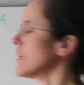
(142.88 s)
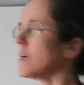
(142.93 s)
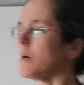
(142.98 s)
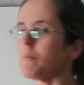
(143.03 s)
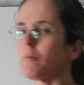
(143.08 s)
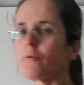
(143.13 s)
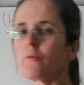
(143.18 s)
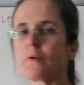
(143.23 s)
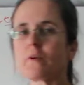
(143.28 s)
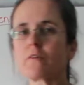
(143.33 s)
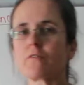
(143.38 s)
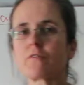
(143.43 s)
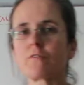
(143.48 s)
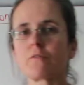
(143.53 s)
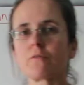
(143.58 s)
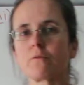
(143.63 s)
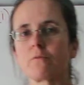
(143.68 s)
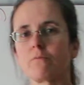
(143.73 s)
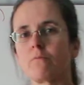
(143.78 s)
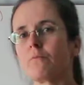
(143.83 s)
couple weeks.
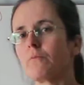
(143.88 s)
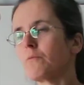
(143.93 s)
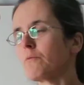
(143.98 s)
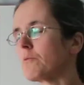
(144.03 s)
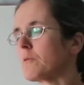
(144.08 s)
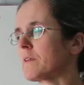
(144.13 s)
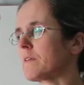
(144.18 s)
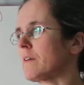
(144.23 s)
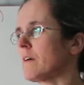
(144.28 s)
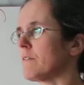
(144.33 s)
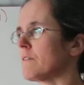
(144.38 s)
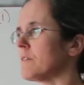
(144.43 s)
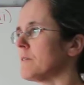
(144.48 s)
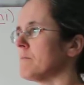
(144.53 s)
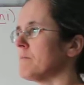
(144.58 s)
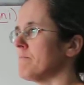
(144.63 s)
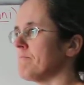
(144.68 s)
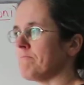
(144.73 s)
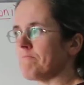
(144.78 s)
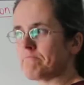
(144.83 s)
So we tell
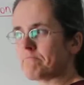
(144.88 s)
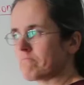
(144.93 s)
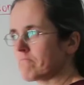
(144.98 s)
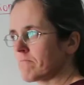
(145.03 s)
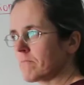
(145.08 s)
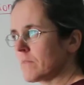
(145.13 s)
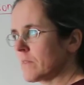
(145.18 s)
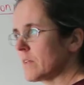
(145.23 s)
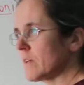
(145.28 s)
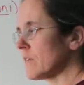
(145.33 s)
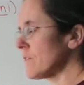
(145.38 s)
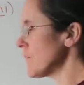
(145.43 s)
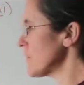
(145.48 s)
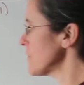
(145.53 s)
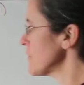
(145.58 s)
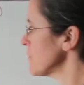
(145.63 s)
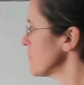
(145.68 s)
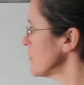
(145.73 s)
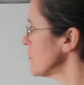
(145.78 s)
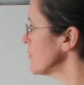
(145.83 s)
them,
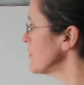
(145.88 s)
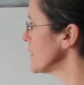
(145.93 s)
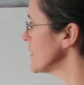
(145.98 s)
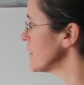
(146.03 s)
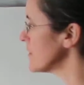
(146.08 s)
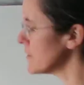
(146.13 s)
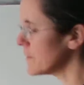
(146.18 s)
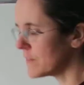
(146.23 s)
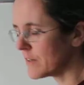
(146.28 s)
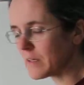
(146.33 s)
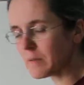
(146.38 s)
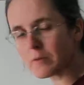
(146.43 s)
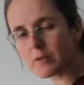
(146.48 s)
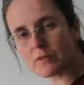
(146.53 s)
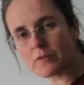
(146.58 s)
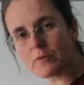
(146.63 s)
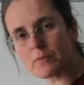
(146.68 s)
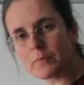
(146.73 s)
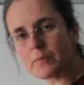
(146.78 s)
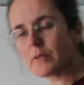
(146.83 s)
this will be the same
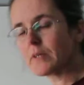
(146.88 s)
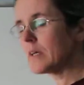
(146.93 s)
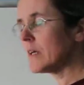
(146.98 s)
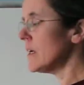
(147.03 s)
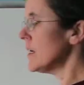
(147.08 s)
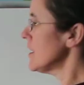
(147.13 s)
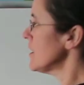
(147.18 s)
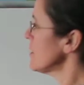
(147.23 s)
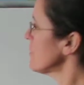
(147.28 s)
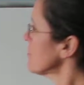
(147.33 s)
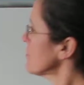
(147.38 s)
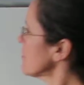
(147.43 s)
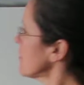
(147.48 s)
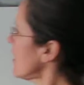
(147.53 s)
group. You will